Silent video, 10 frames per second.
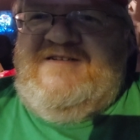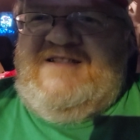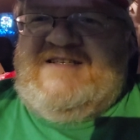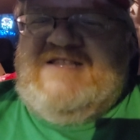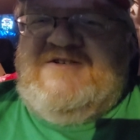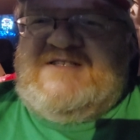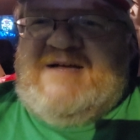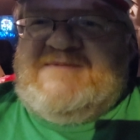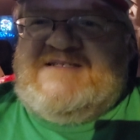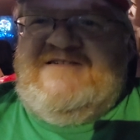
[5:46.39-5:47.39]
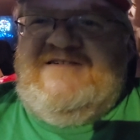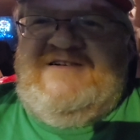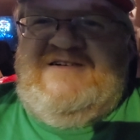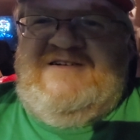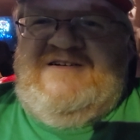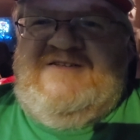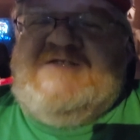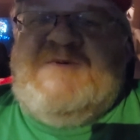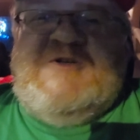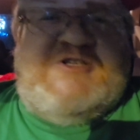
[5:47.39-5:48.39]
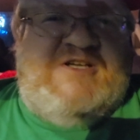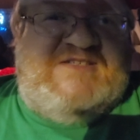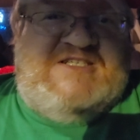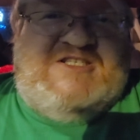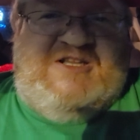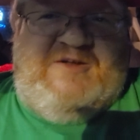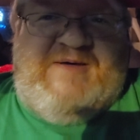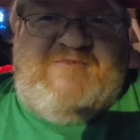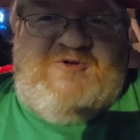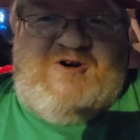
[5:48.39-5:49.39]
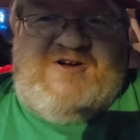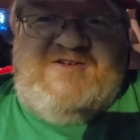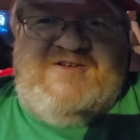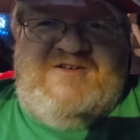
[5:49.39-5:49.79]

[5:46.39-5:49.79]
Let's take those steps. Let's push ourselves just a little bit more.